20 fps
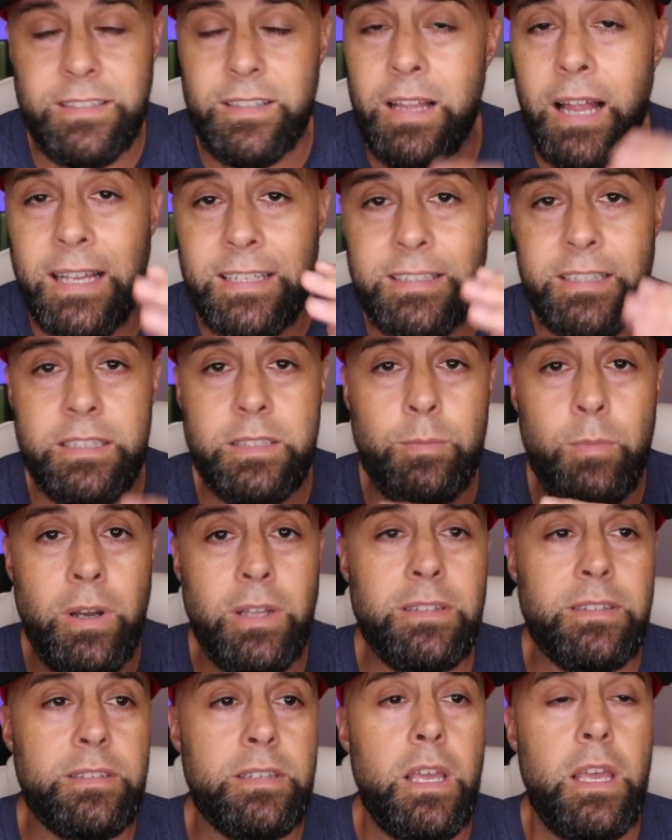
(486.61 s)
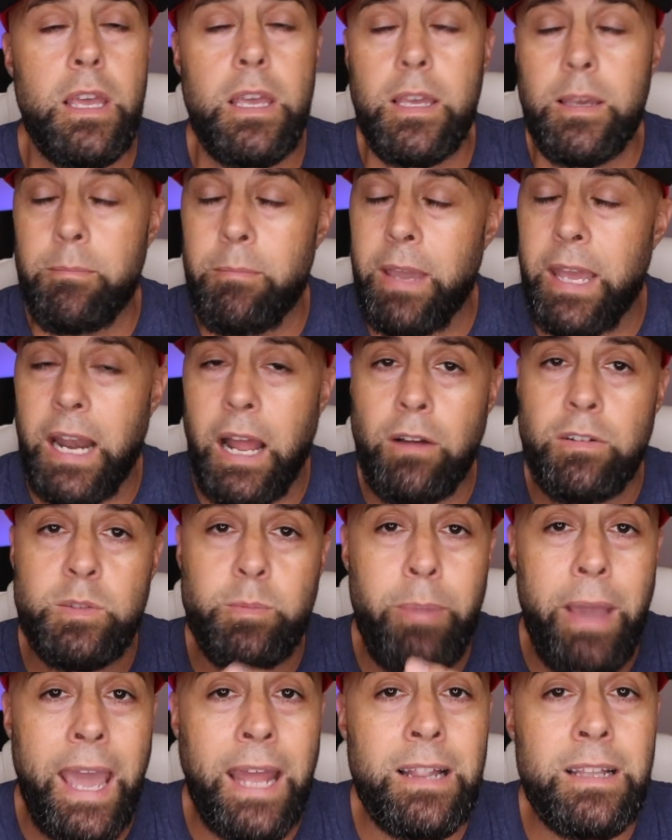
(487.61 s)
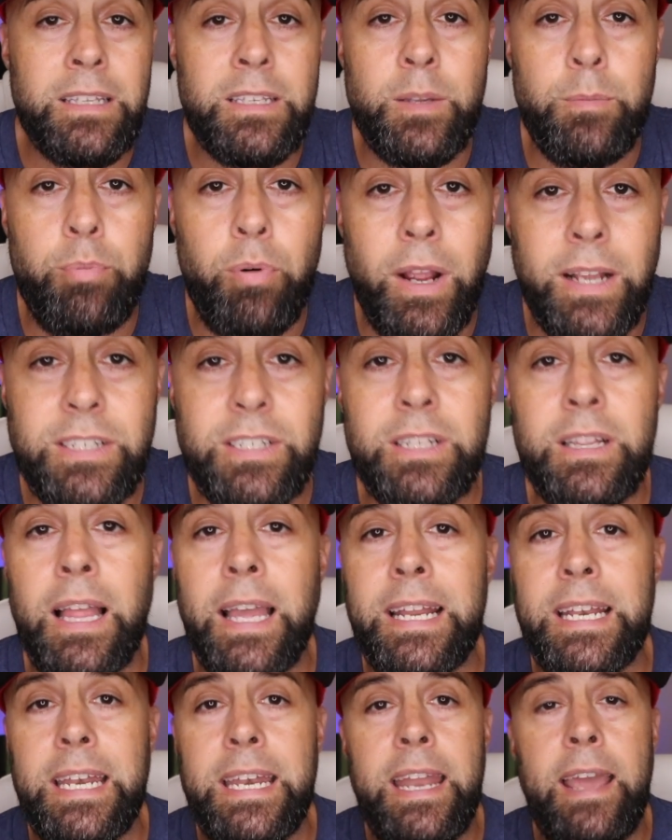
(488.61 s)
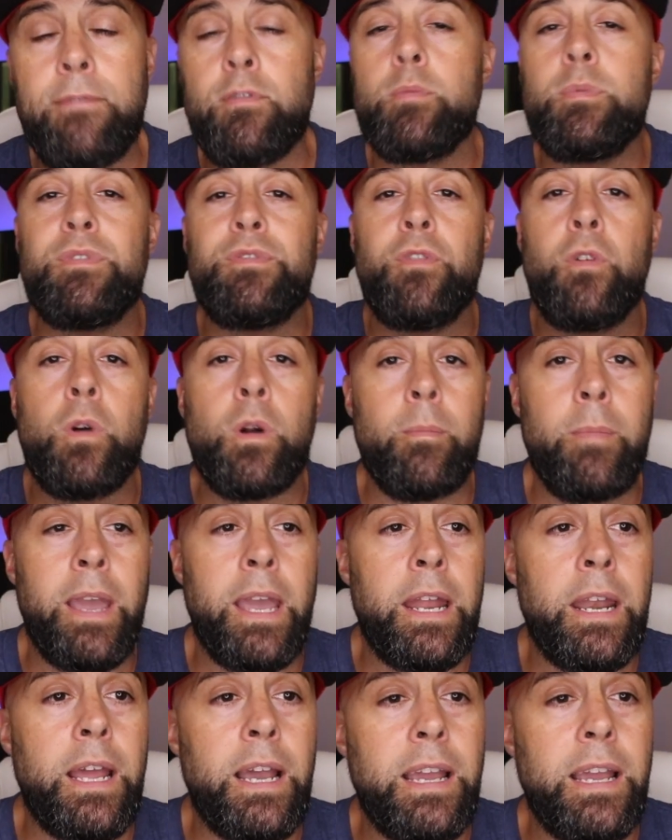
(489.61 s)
The last 6 months, man, I was battling depression like never before, man.